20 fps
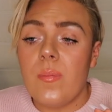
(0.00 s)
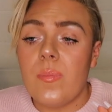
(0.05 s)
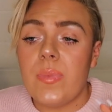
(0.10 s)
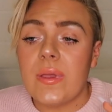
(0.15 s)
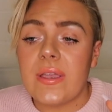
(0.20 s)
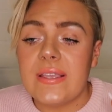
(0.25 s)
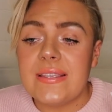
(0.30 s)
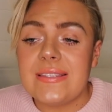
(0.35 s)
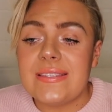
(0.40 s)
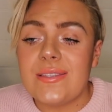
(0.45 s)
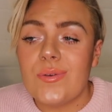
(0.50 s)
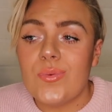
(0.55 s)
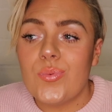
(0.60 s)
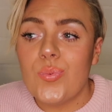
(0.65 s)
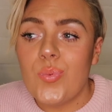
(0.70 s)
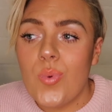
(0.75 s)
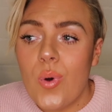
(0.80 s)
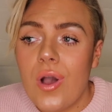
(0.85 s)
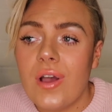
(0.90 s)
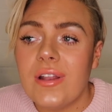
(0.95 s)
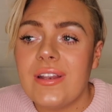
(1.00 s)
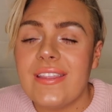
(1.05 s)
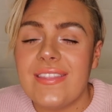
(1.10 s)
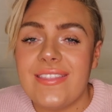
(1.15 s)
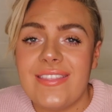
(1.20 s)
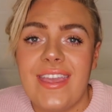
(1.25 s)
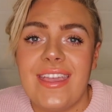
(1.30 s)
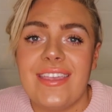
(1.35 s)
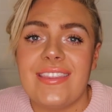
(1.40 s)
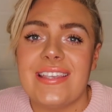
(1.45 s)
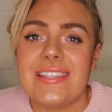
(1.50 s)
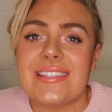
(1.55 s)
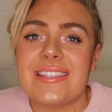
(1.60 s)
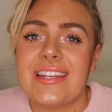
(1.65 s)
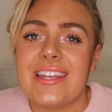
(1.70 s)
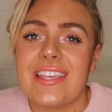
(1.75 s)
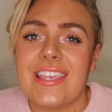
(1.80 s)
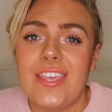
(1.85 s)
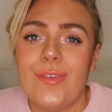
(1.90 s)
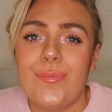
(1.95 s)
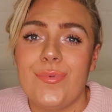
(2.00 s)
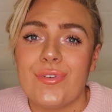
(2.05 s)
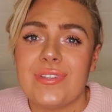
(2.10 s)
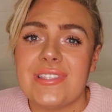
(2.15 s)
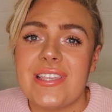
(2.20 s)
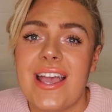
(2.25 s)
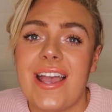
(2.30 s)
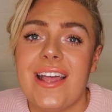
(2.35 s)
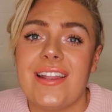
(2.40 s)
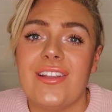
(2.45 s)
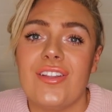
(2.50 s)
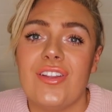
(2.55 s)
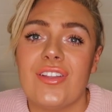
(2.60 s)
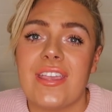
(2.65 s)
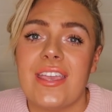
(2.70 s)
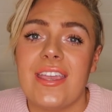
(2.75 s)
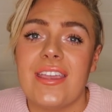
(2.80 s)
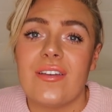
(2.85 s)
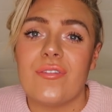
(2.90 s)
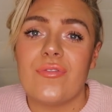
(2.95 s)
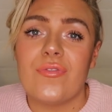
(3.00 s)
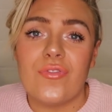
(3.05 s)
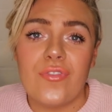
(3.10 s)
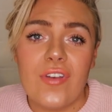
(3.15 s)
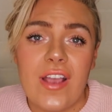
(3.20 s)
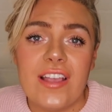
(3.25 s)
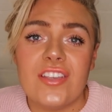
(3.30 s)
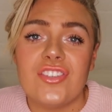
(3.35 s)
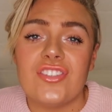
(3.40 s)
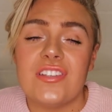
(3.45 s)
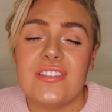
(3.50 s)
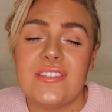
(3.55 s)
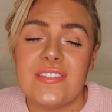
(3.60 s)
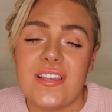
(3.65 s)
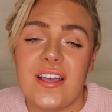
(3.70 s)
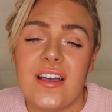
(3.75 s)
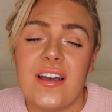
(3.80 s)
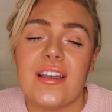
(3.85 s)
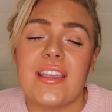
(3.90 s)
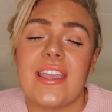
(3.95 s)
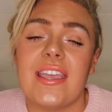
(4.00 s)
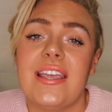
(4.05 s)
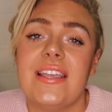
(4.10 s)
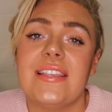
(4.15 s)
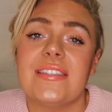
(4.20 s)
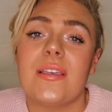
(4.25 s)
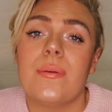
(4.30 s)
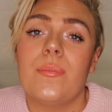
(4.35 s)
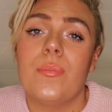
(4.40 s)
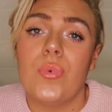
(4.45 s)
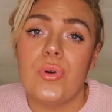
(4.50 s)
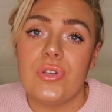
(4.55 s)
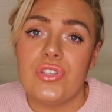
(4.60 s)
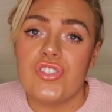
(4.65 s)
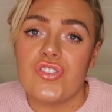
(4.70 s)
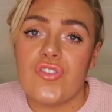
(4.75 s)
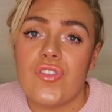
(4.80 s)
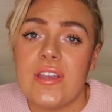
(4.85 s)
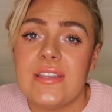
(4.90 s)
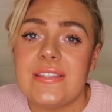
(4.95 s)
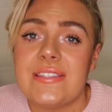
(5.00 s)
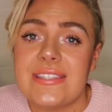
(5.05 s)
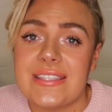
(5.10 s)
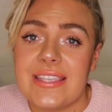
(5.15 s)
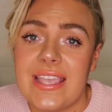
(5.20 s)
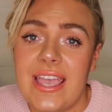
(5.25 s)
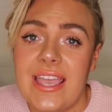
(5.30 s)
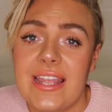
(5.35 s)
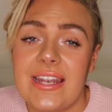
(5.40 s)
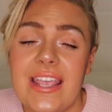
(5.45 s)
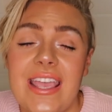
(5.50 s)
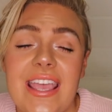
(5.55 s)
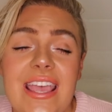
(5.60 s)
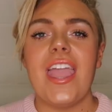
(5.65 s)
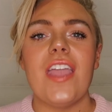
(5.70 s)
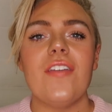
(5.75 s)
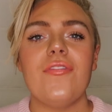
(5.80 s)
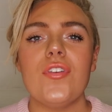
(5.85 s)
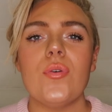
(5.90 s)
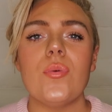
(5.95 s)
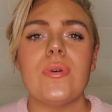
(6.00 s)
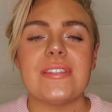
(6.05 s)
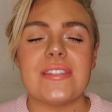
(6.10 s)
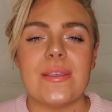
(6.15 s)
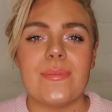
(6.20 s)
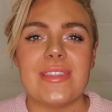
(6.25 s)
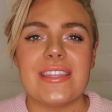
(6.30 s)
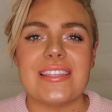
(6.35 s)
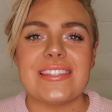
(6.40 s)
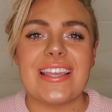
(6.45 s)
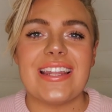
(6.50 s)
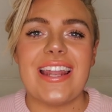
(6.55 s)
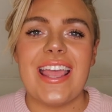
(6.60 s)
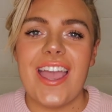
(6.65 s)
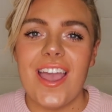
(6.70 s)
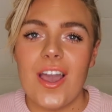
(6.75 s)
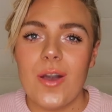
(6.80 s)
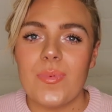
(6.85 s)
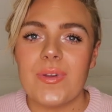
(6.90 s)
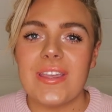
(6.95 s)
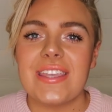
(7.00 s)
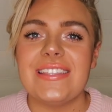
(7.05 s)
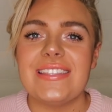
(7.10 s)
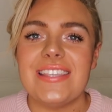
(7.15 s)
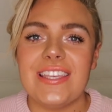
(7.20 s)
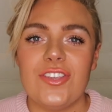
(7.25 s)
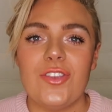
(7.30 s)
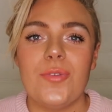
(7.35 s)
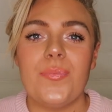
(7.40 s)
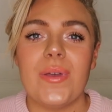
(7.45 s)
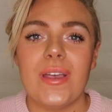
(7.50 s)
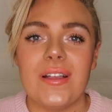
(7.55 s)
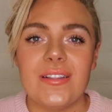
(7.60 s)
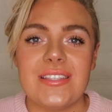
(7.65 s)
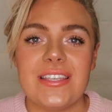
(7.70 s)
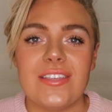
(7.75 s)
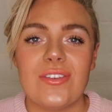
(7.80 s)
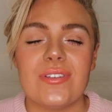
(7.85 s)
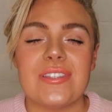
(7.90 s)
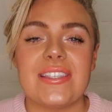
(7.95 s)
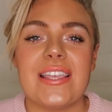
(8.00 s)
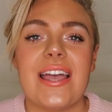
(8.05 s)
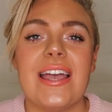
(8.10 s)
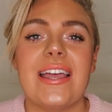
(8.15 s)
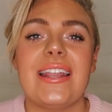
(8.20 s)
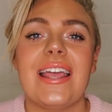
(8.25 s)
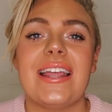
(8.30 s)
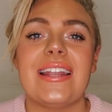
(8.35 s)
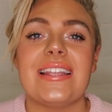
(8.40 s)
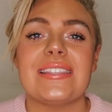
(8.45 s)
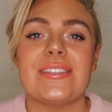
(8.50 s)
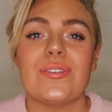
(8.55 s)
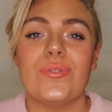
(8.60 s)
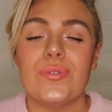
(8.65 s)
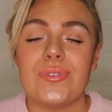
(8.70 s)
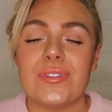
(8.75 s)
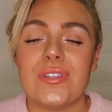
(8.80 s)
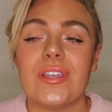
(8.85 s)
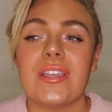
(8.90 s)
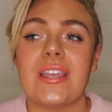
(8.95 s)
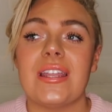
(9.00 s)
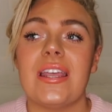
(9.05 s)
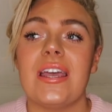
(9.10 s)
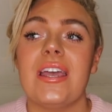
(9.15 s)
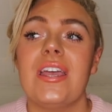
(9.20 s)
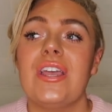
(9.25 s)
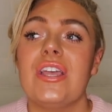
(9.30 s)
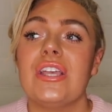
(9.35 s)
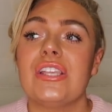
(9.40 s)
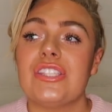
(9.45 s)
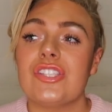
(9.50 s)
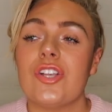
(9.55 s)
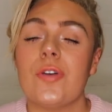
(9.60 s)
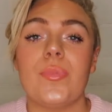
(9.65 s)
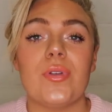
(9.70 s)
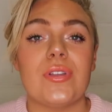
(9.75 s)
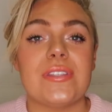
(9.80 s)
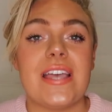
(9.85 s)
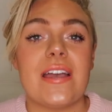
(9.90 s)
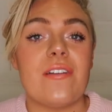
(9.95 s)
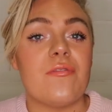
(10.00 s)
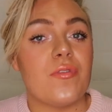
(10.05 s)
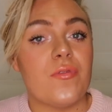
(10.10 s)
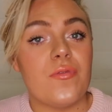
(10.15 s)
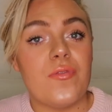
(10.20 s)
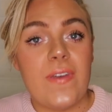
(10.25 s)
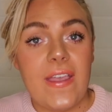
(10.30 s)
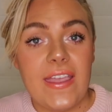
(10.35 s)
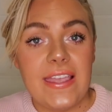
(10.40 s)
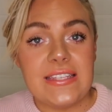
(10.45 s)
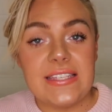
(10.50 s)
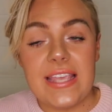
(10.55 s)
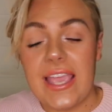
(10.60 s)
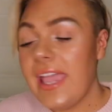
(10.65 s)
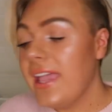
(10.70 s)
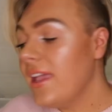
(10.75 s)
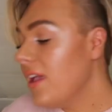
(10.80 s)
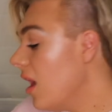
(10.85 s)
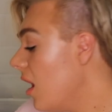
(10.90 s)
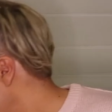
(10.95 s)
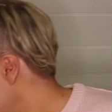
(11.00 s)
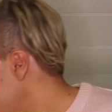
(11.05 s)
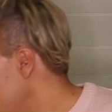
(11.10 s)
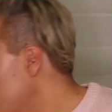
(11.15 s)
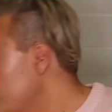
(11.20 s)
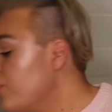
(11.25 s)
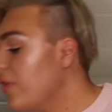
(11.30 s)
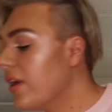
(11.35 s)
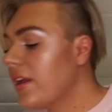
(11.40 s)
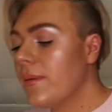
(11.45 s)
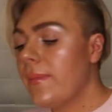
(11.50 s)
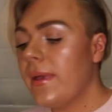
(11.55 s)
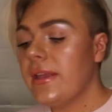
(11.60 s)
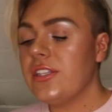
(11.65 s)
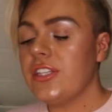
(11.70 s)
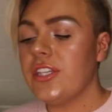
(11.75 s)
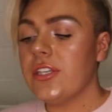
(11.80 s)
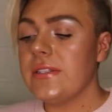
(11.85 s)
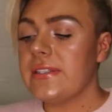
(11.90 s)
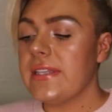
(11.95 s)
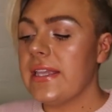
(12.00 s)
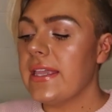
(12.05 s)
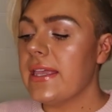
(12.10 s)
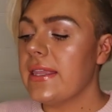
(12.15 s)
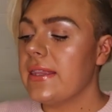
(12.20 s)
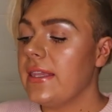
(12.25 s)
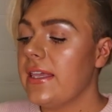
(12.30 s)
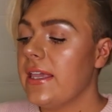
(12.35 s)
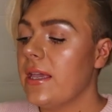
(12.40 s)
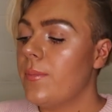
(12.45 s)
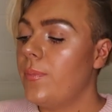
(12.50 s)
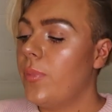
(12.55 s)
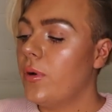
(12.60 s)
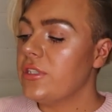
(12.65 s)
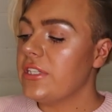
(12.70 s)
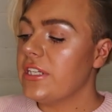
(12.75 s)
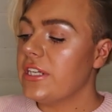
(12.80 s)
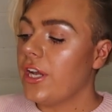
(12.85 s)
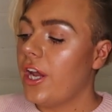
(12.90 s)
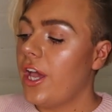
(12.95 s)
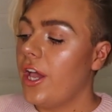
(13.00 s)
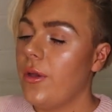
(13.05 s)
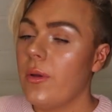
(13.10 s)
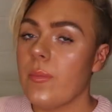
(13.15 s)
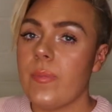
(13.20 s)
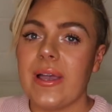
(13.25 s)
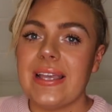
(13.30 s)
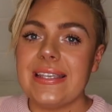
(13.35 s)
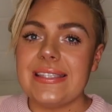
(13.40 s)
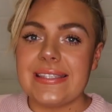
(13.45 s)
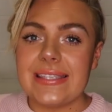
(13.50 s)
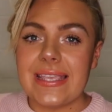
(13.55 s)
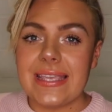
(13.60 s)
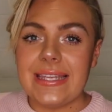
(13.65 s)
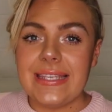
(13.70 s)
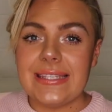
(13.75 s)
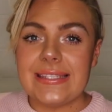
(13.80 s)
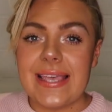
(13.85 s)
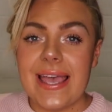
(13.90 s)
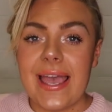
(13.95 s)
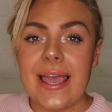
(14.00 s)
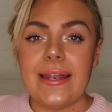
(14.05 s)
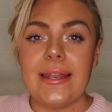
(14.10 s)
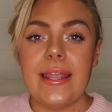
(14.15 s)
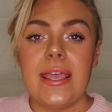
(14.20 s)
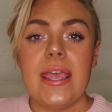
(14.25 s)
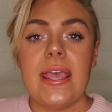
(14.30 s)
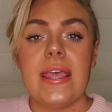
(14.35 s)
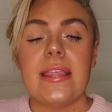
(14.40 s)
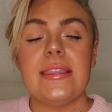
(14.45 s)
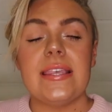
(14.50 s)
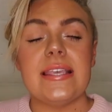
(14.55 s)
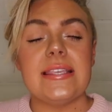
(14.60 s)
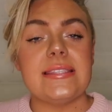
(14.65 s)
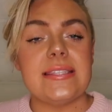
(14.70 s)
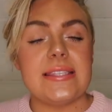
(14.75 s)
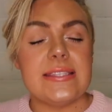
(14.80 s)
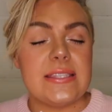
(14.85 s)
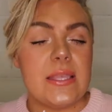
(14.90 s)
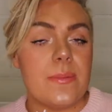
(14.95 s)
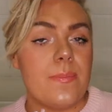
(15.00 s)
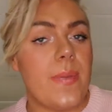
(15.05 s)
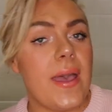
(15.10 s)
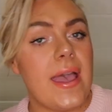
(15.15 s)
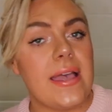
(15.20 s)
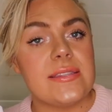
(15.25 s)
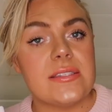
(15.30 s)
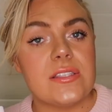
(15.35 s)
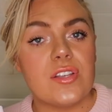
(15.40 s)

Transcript: because the one thing that's gonna keep your tan looking fresh and dark is moisturized skin. If you want something that's gonna help continue building your tan and it's also gonna stop your tan from fading, I would recommend using the Body Glow by Skinny Tan. This is the best